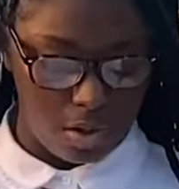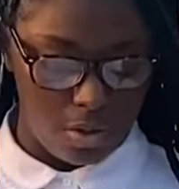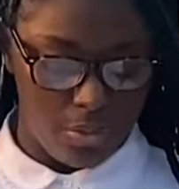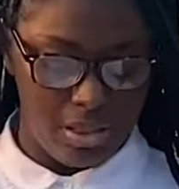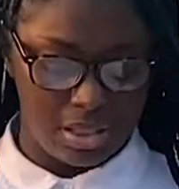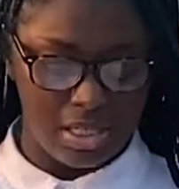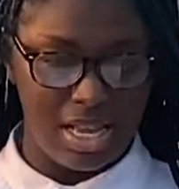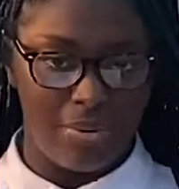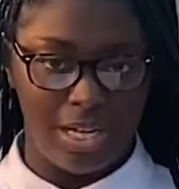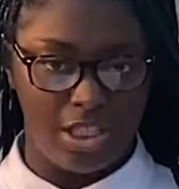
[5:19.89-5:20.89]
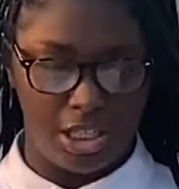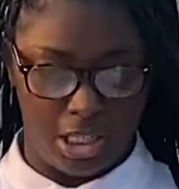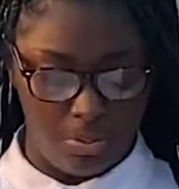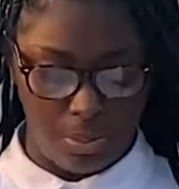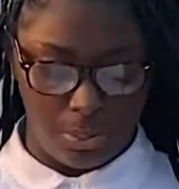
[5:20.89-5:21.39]
We discussed how it has
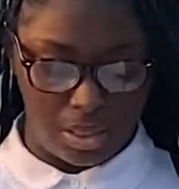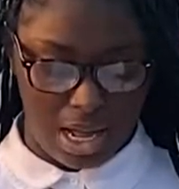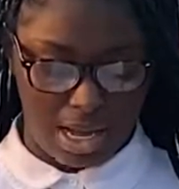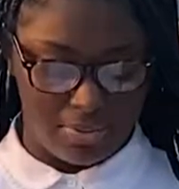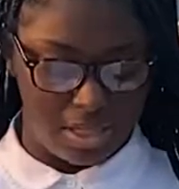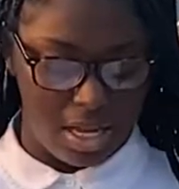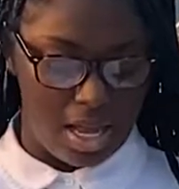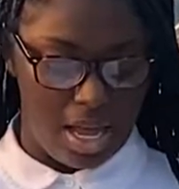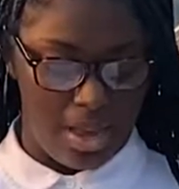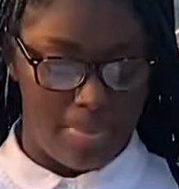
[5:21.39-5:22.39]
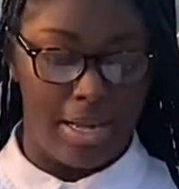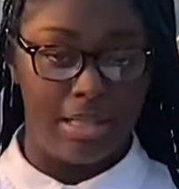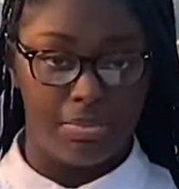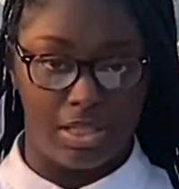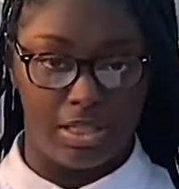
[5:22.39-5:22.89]
changed people's lives and made
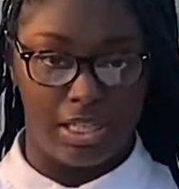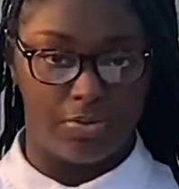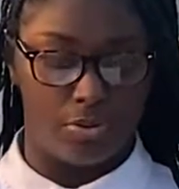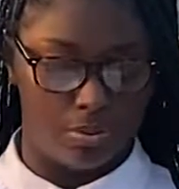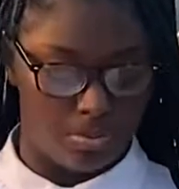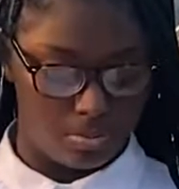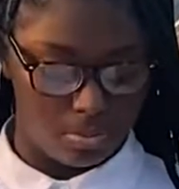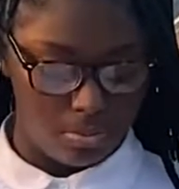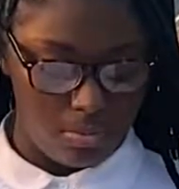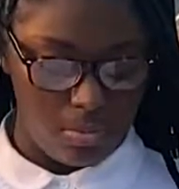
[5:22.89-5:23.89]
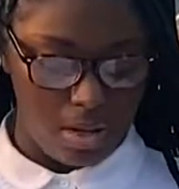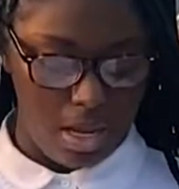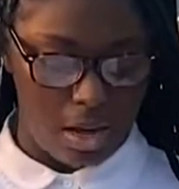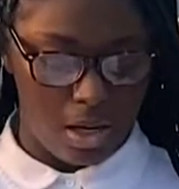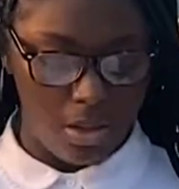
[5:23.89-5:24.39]
them successful.
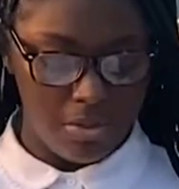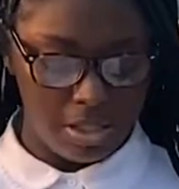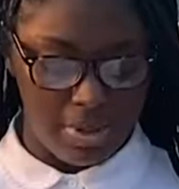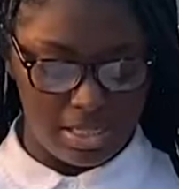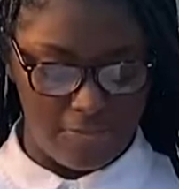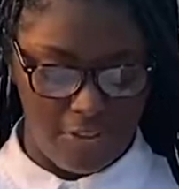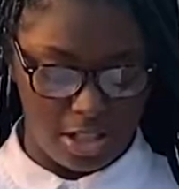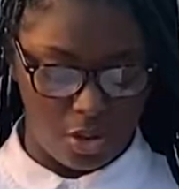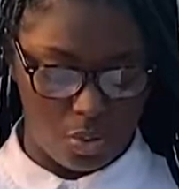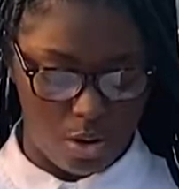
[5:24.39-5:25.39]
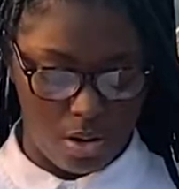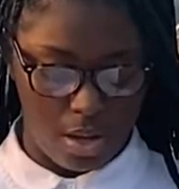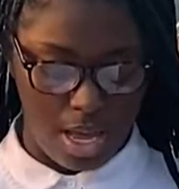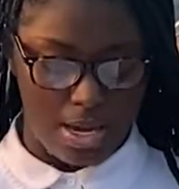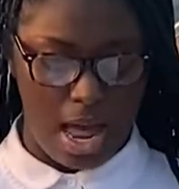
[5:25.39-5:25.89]
How colorism has affected the world,
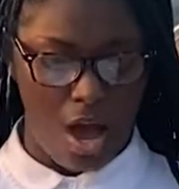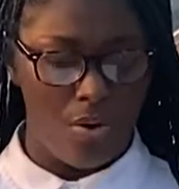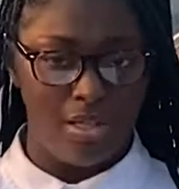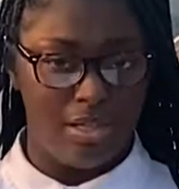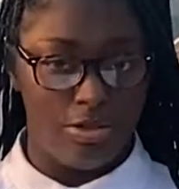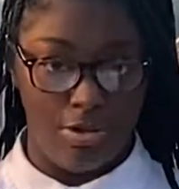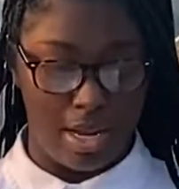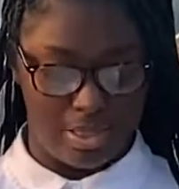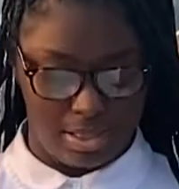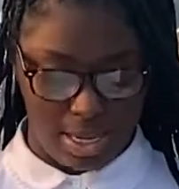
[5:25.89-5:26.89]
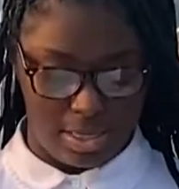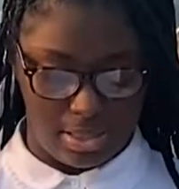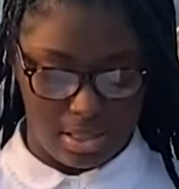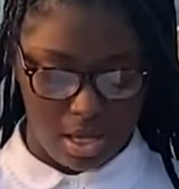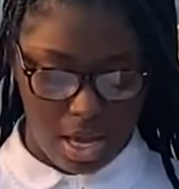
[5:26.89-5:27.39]
not only in the United States,
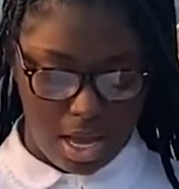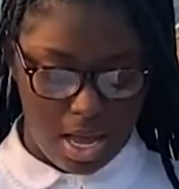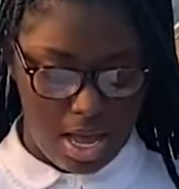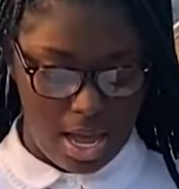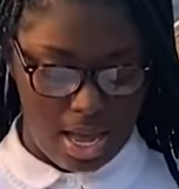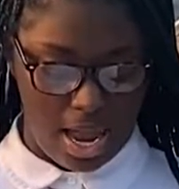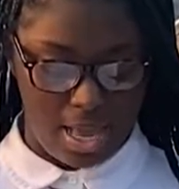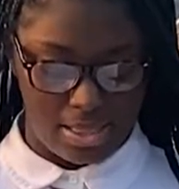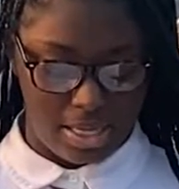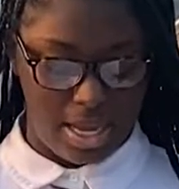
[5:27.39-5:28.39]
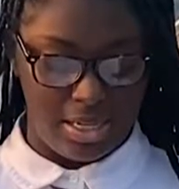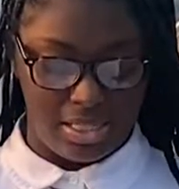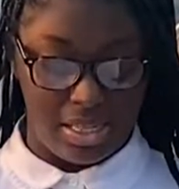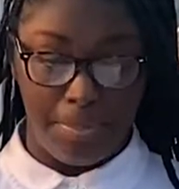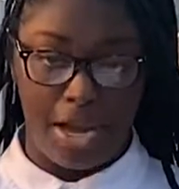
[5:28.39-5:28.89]
and its
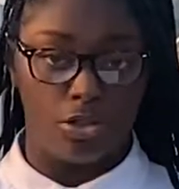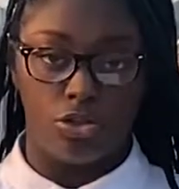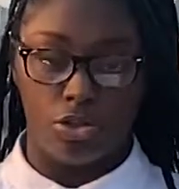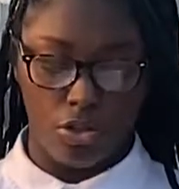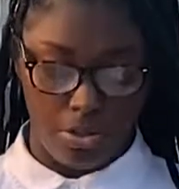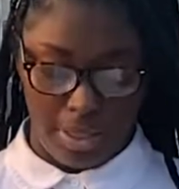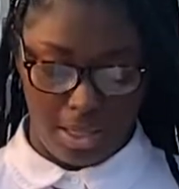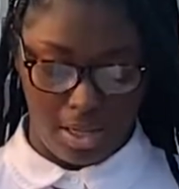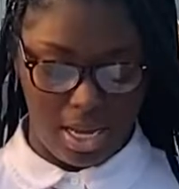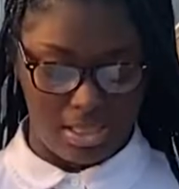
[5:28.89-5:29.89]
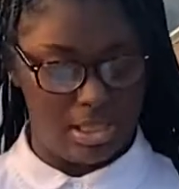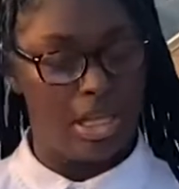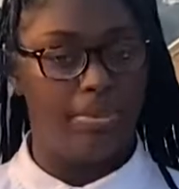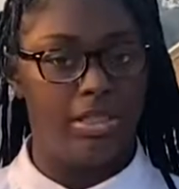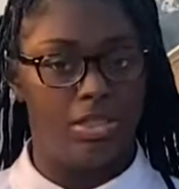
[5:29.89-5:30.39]
impact on social media and
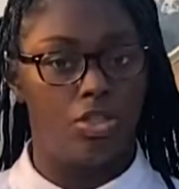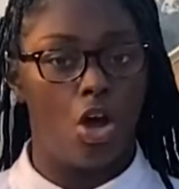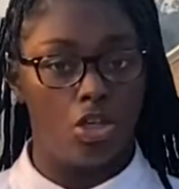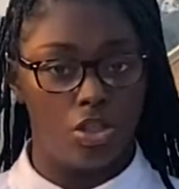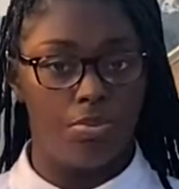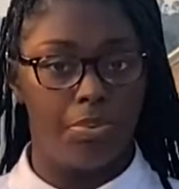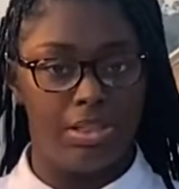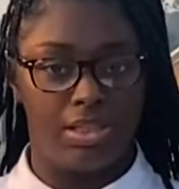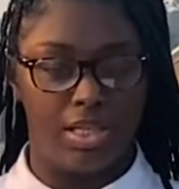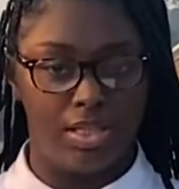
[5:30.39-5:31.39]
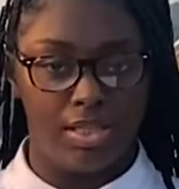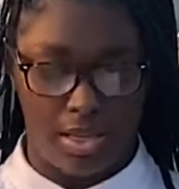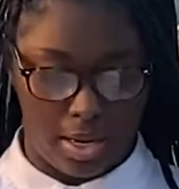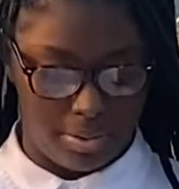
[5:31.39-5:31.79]
celebrities is also what we discussed today.